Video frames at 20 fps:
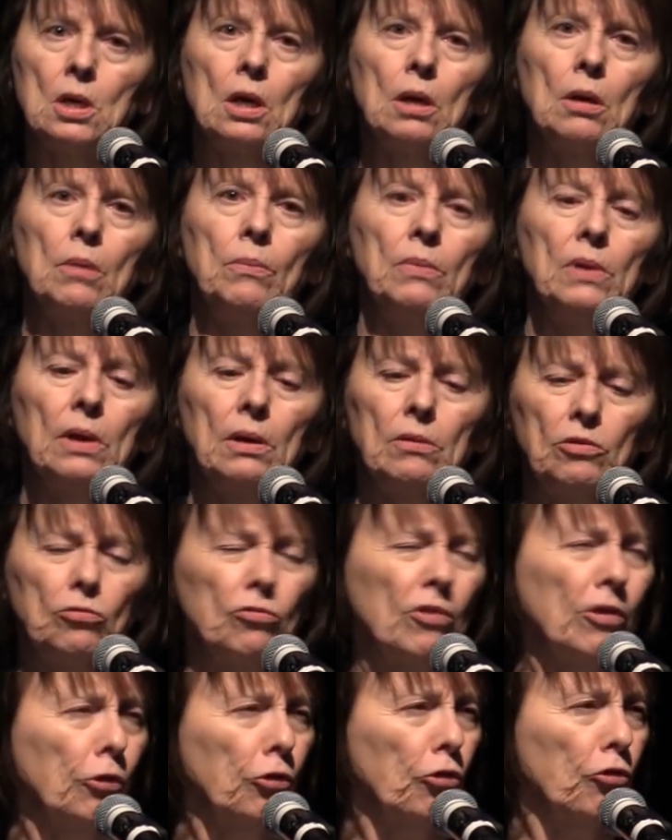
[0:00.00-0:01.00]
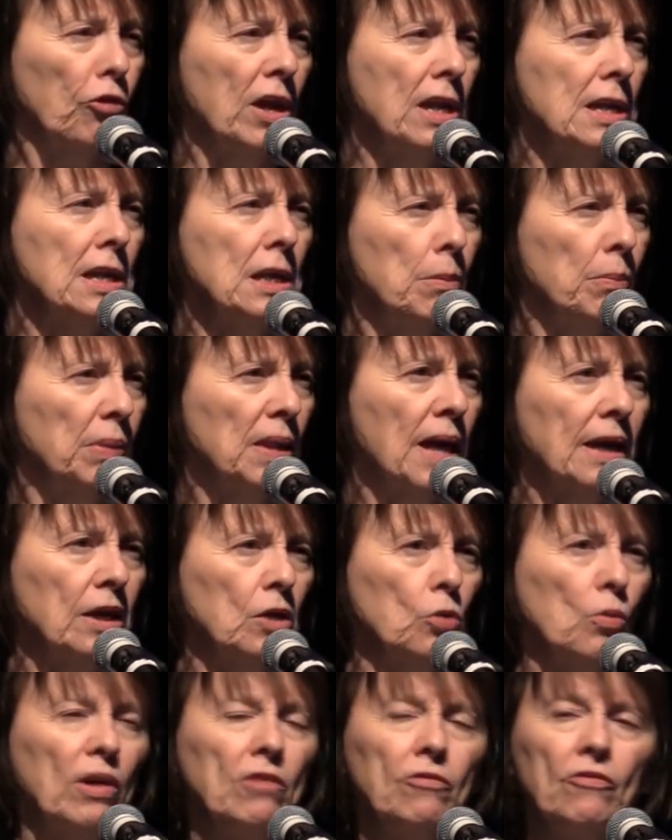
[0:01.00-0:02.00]
uh, uh, rather grainy black
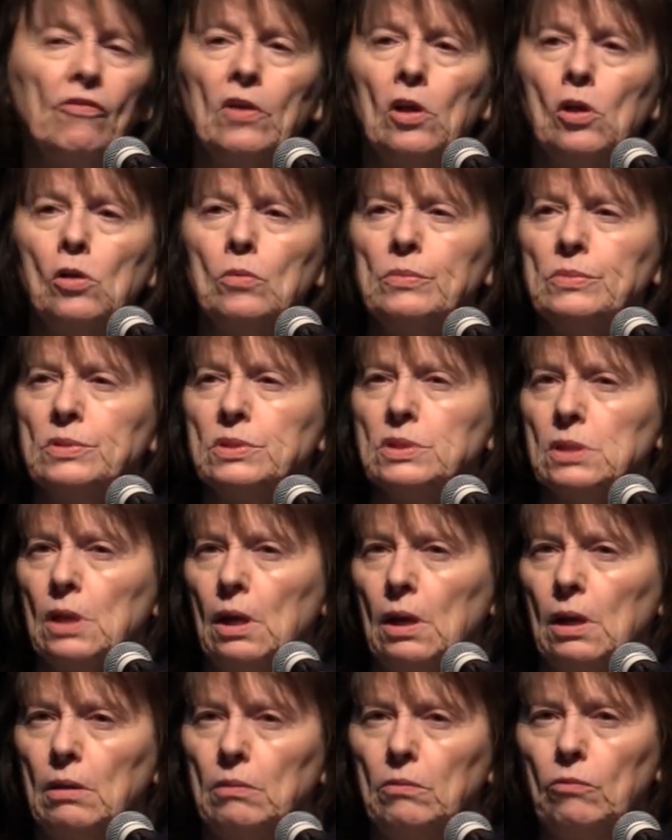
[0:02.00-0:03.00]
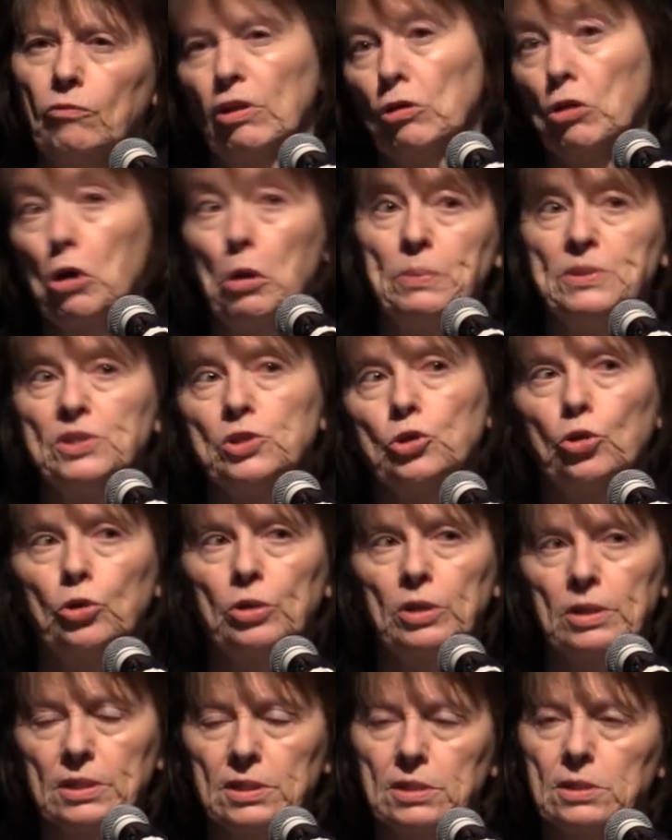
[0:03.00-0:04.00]
and white films, uh, rather
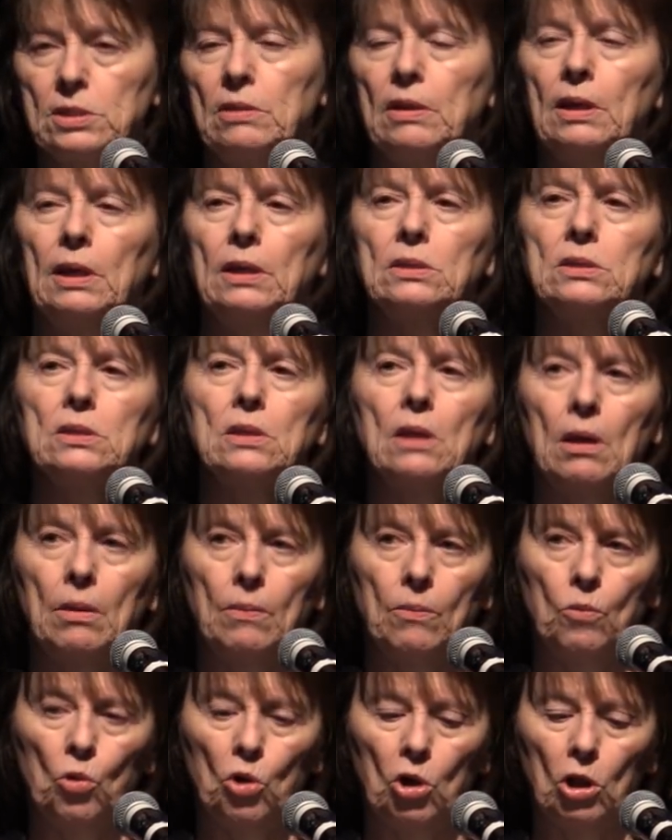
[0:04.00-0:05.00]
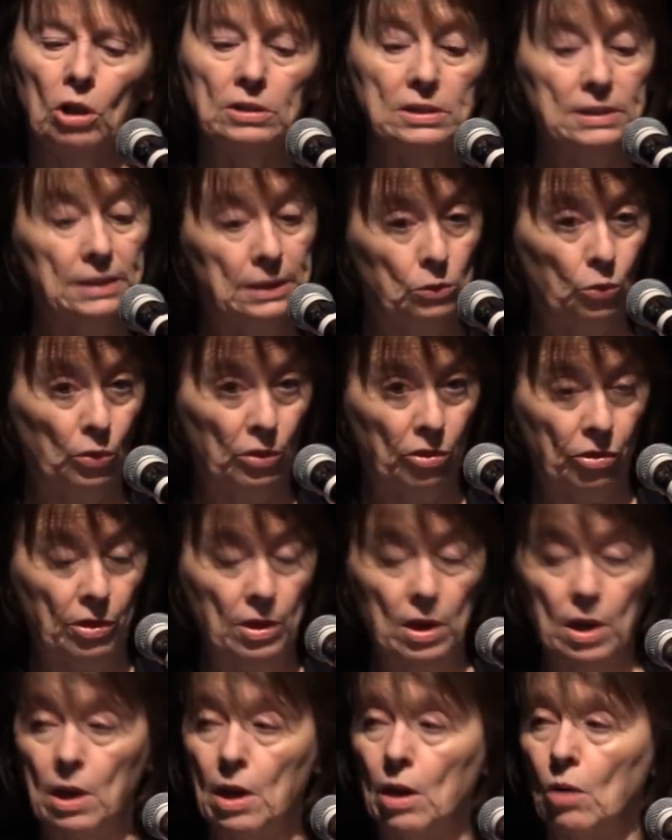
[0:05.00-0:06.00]
absurdist that uh, Warhol did with
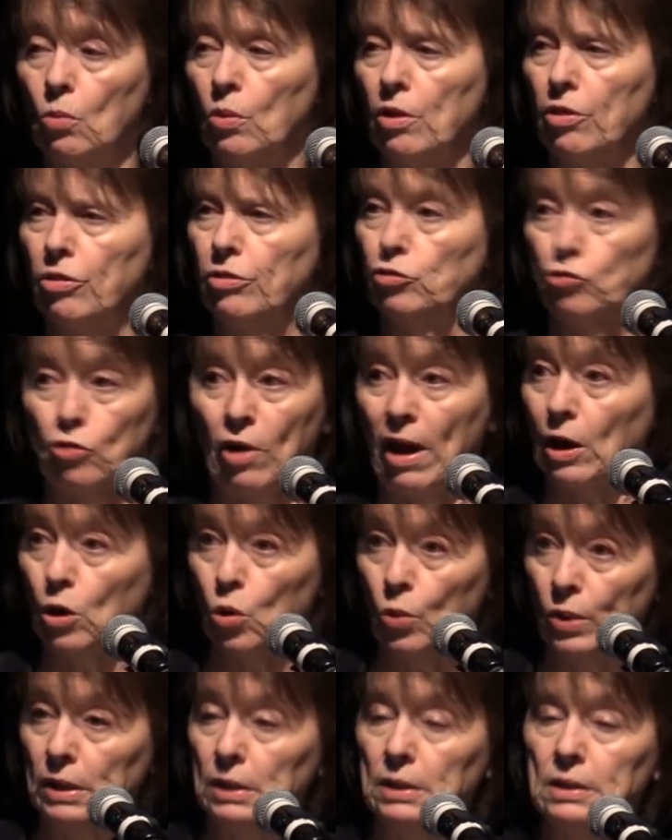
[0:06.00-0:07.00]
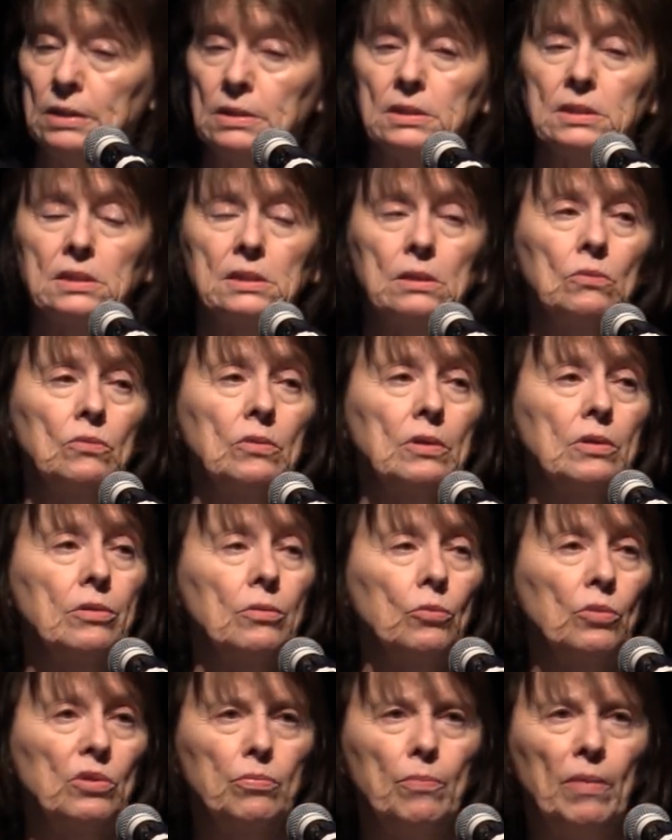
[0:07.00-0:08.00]
with drag queens and with,
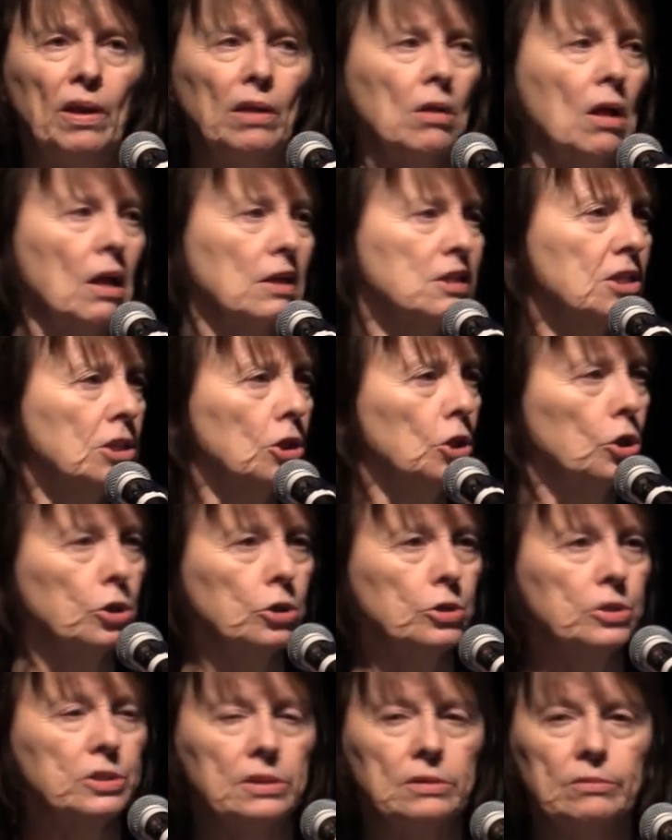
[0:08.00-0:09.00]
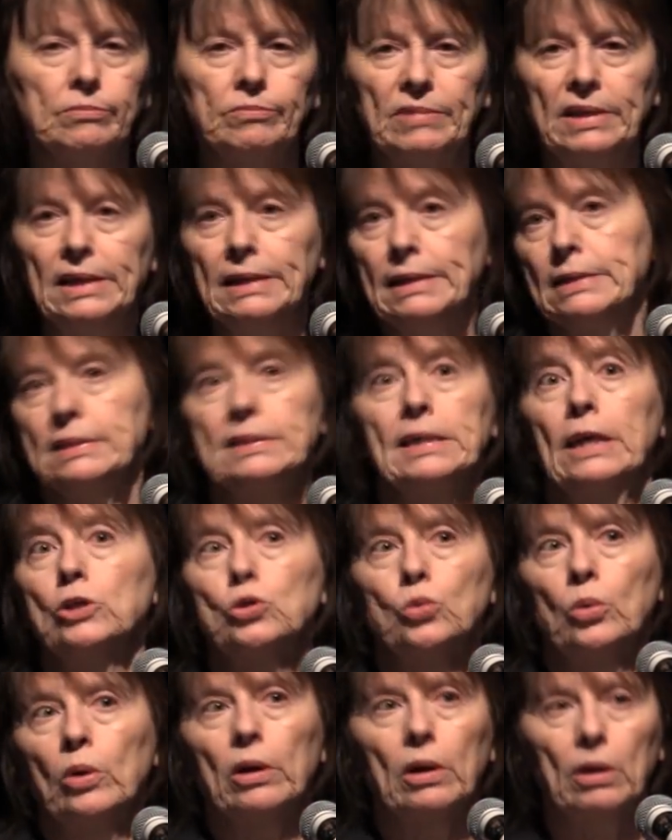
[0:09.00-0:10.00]
with male hustlers and Edie
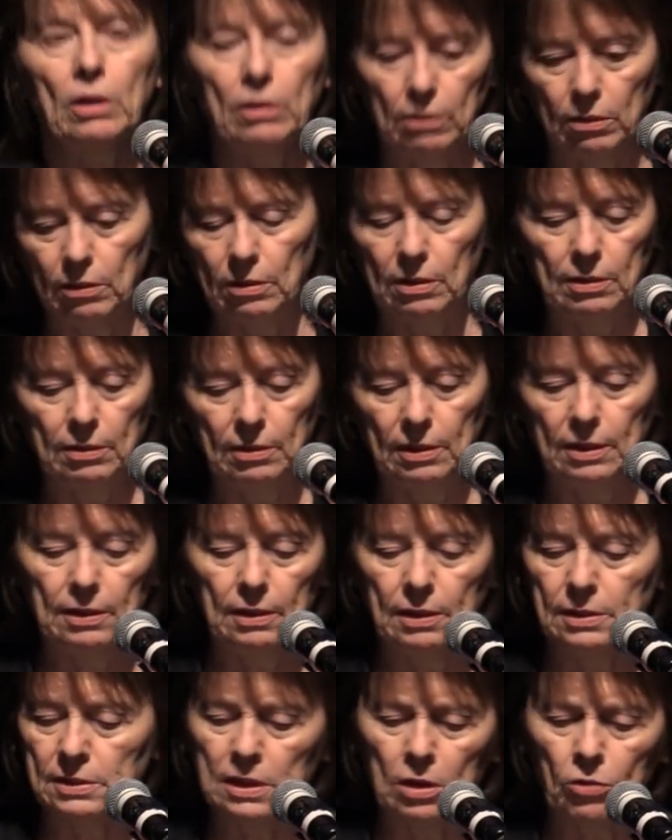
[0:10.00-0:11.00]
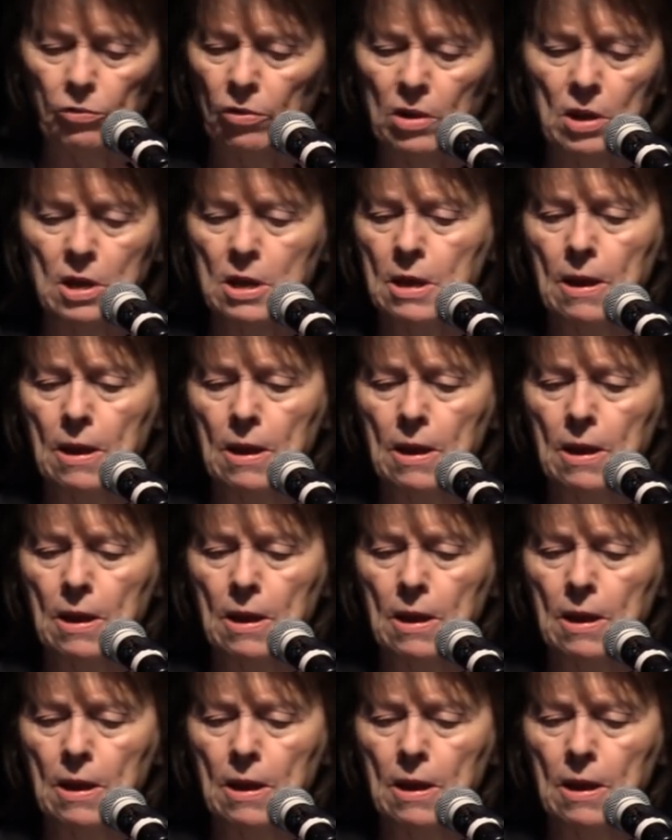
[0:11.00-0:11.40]
Sedgwick and uh, et cetera.